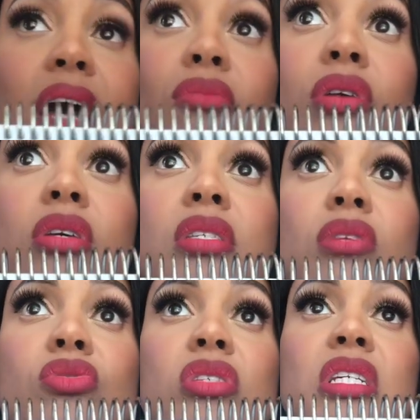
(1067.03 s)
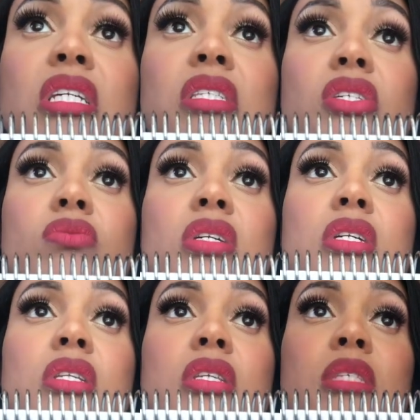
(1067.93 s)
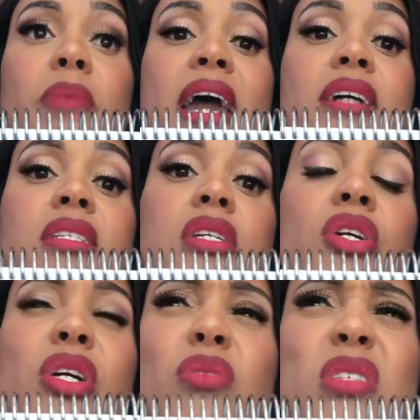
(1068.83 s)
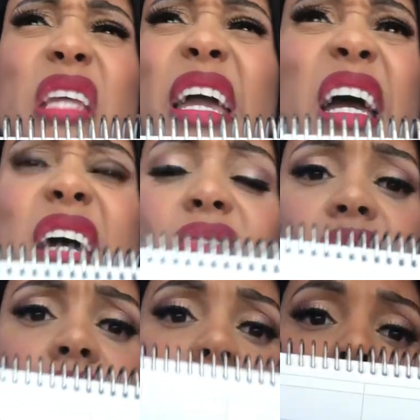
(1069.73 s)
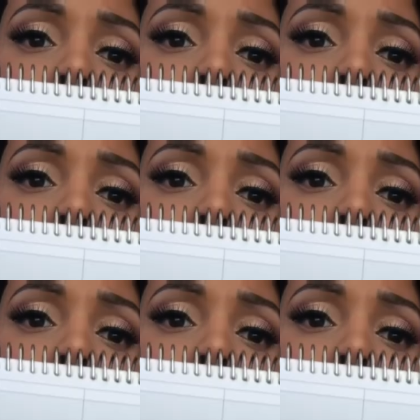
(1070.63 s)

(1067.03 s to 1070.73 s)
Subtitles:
wrote a social studies unit this past year, and it was like, I don't know,